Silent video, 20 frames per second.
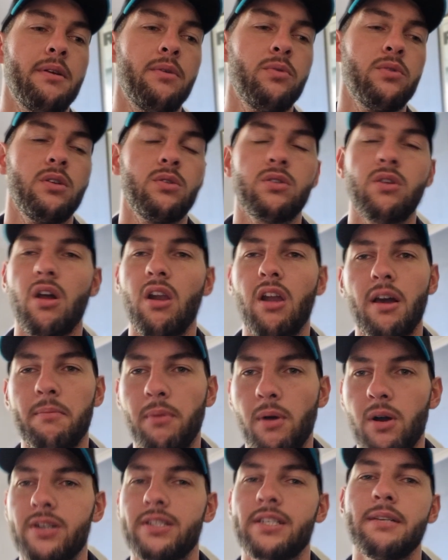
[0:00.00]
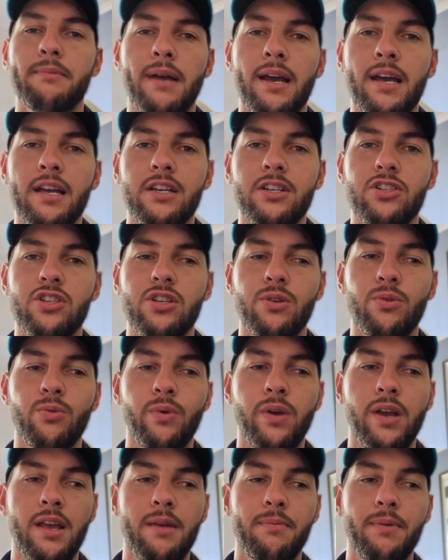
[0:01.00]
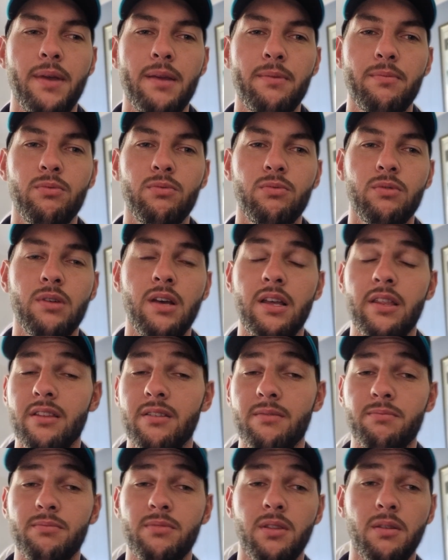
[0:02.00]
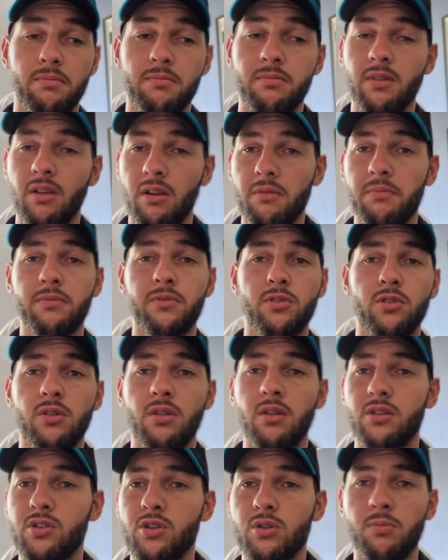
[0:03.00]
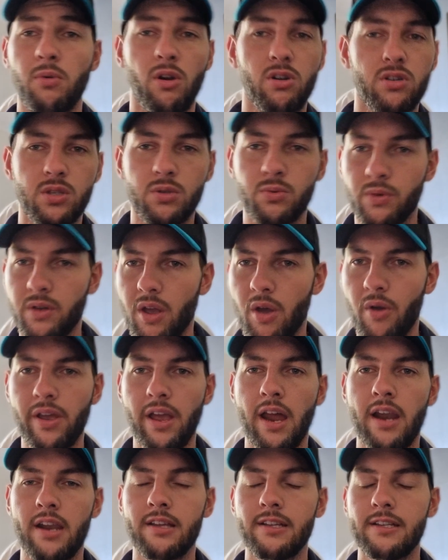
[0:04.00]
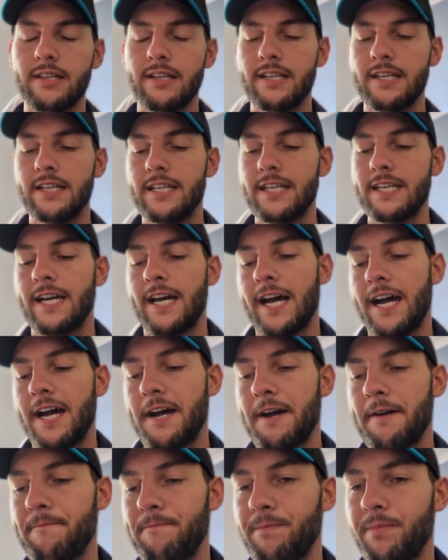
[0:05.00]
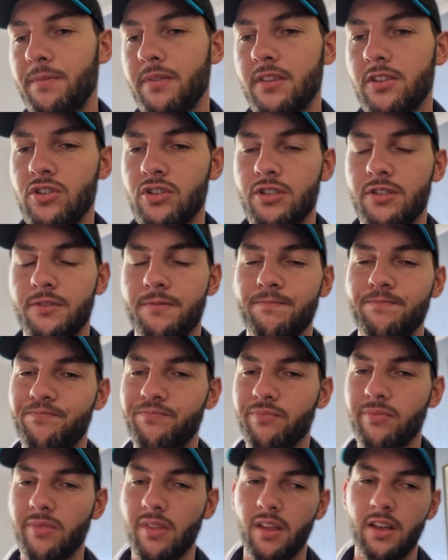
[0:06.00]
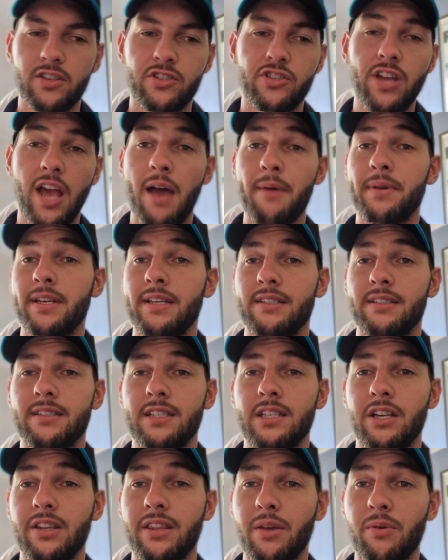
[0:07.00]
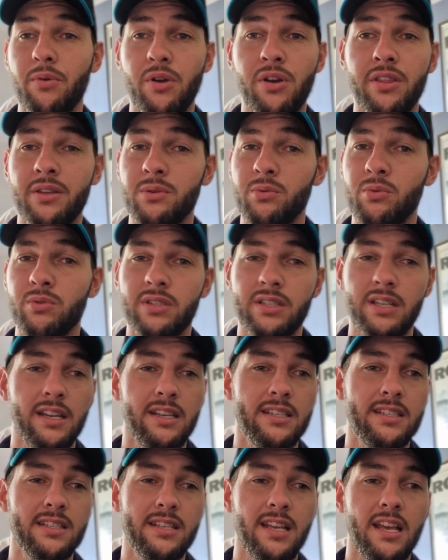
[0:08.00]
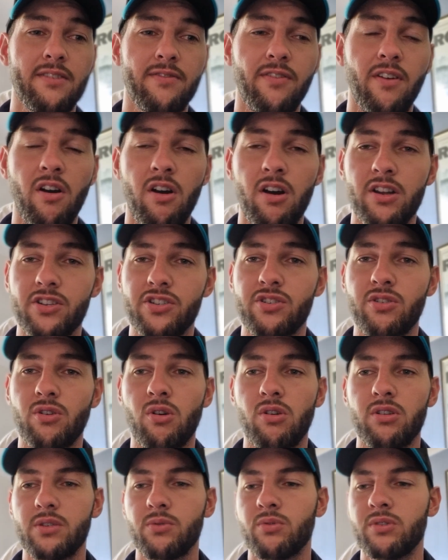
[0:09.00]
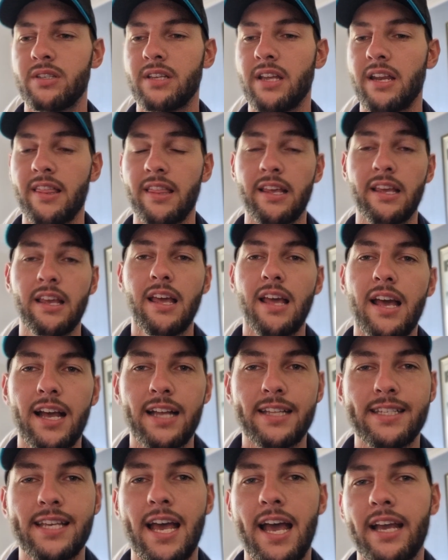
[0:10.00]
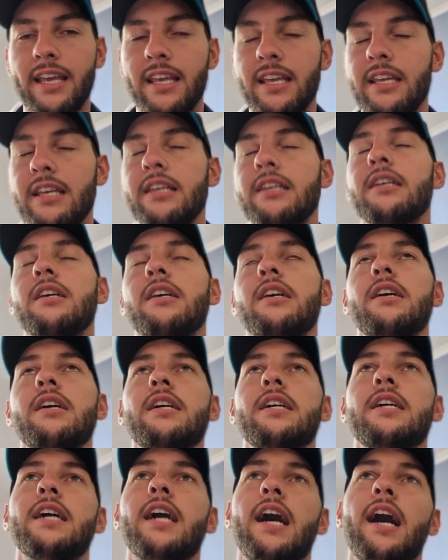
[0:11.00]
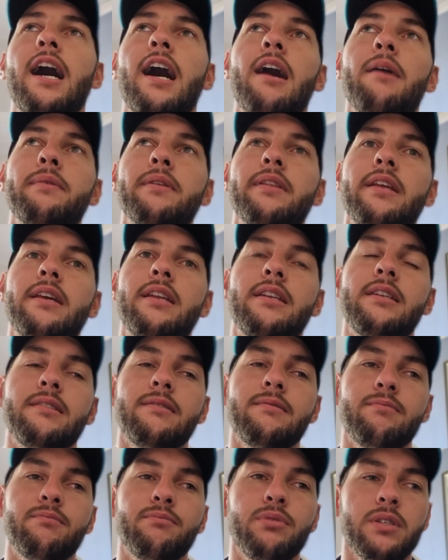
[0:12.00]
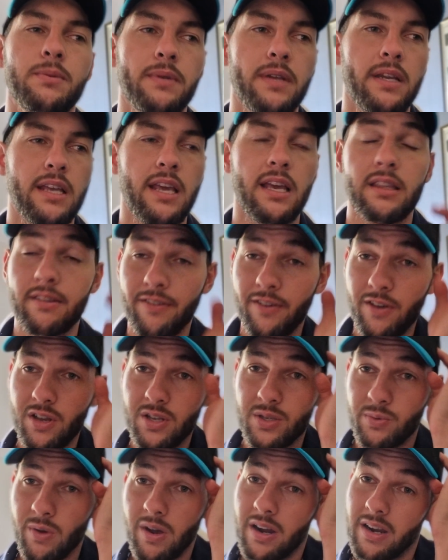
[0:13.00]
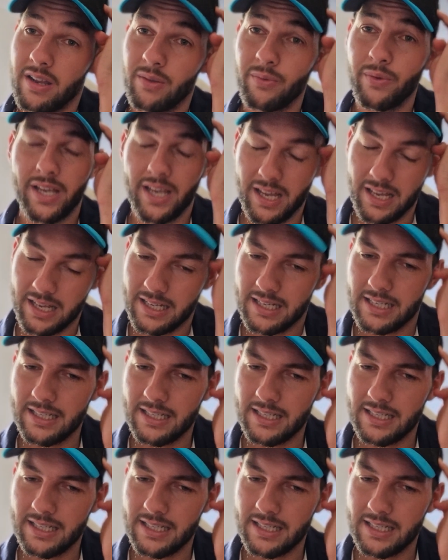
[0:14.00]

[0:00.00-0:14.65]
it was kind of like a boxing match where people, the two boxers were going at it. Just jabbing, you know, there wasn't any set fire shots, there wasn't anything attacking, and then Brisbane kicked the first one, and we